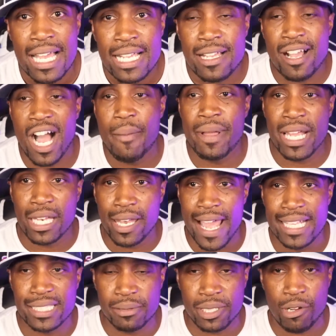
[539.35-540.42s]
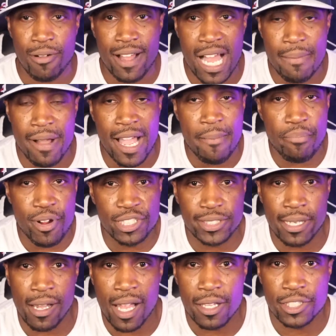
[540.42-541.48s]
comment, like, subscribe. I appreciate
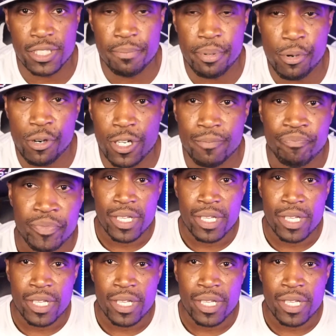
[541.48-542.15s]
all the support.